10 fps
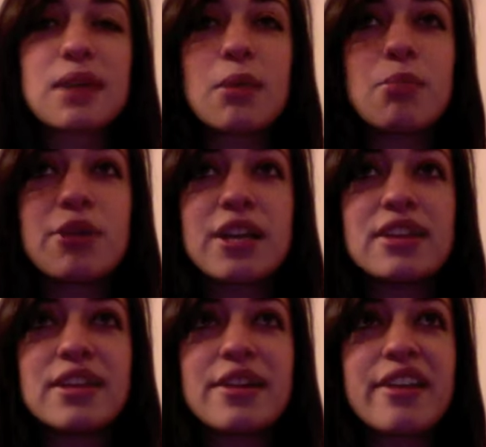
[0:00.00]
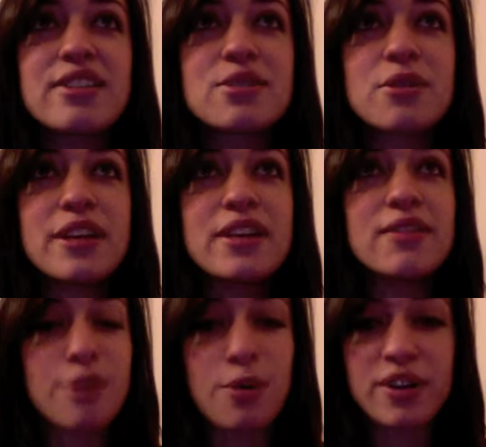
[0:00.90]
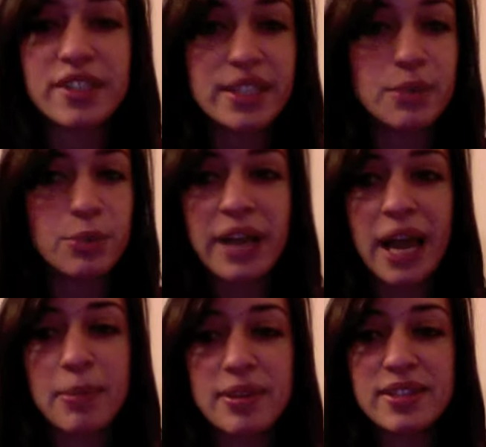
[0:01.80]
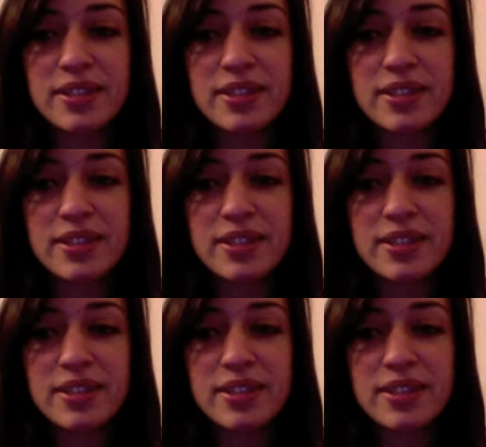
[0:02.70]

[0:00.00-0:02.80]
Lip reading: Pretty hilarious story. Of course, it would happen to